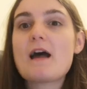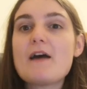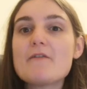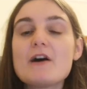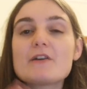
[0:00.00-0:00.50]
I
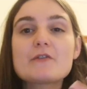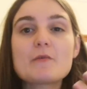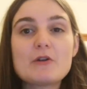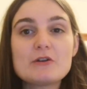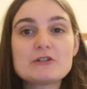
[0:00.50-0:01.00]
have heard
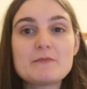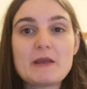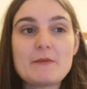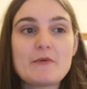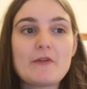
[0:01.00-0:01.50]
from a lot of
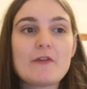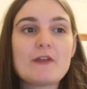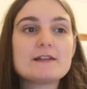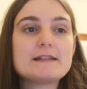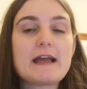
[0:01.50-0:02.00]
people
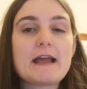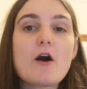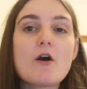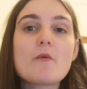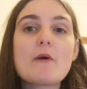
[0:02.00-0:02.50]
that they say,
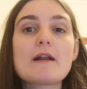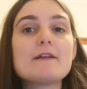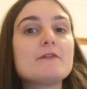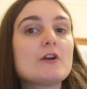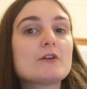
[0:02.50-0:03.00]
oh, well,
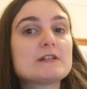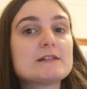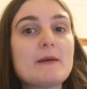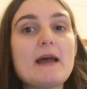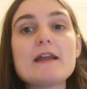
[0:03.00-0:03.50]
if you go to
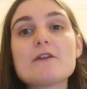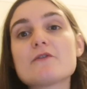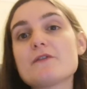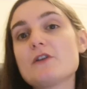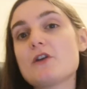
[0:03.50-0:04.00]
Spain
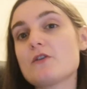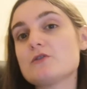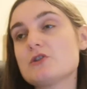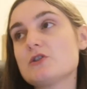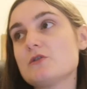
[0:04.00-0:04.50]
or if you
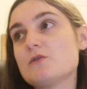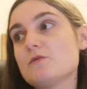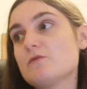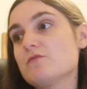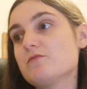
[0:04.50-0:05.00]
go
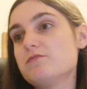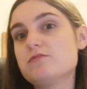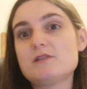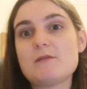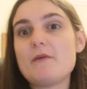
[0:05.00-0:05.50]
to
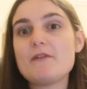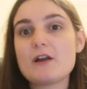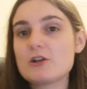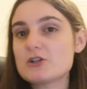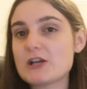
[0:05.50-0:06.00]
some other
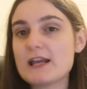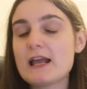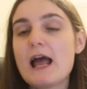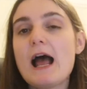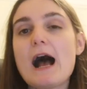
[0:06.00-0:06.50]

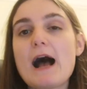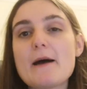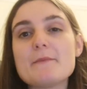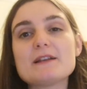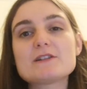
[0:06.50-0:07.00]
country,
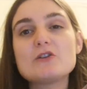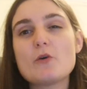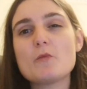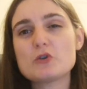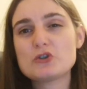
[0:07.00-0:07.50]
it's a
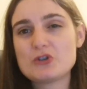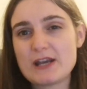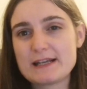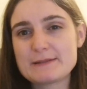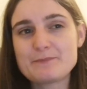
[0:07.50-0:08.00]
lot more
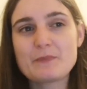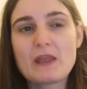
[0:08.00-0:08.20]
strict.